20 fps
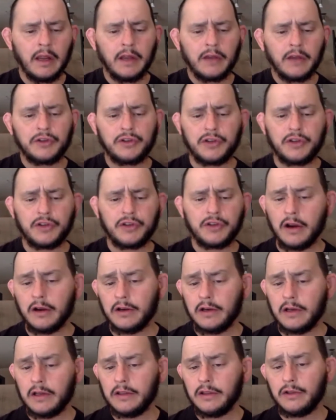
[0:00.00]

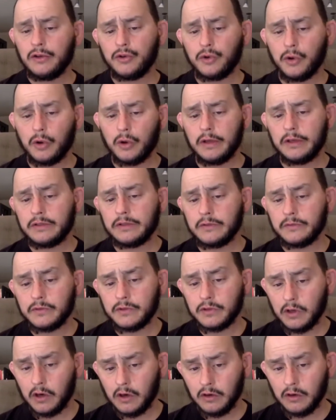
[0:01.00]
shared in the joys and
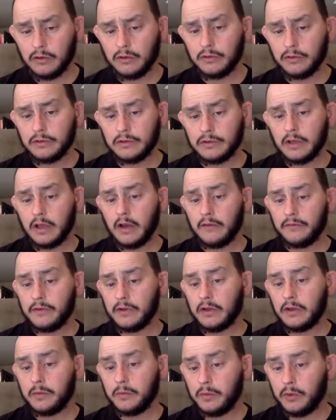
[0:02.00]
sorrows of
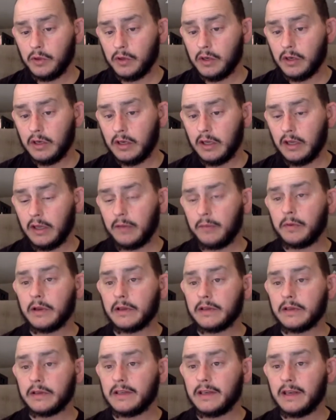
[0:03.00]
the community by
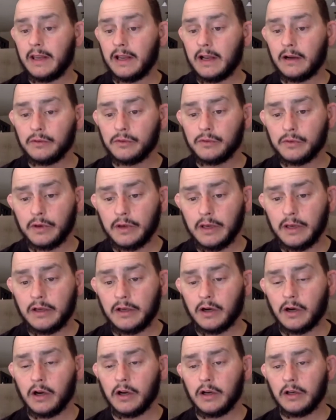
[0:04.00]
sending out greeting
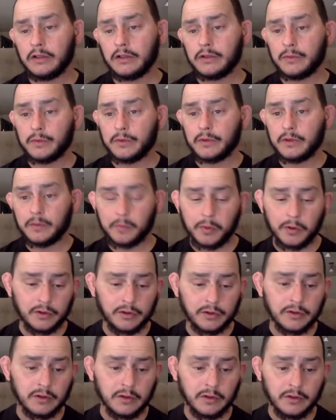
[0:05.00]
cards with a
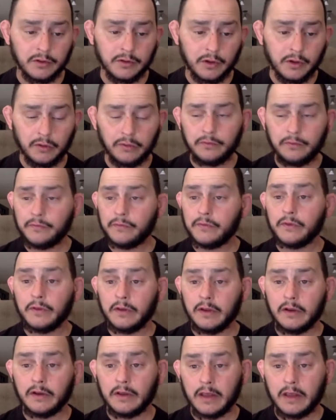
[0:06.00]
personal note for
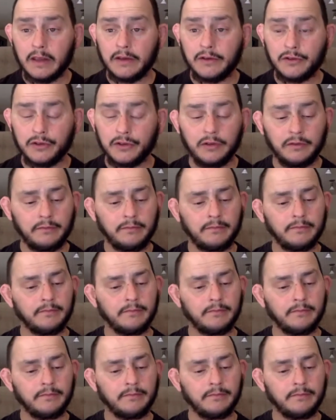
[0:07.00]
the occasion.